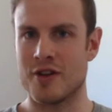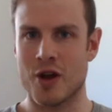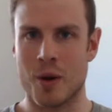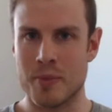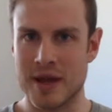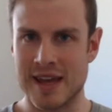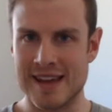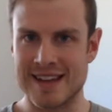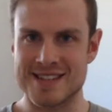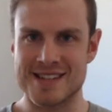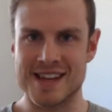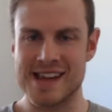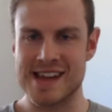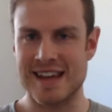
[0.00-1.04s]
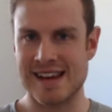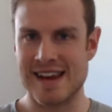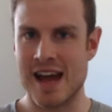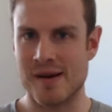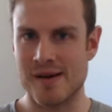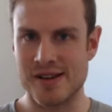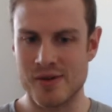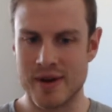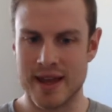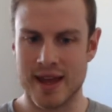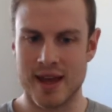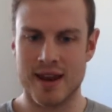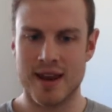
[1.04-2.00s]
not picking and sticking. Now we're
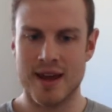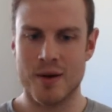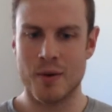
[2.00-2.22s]
doing it.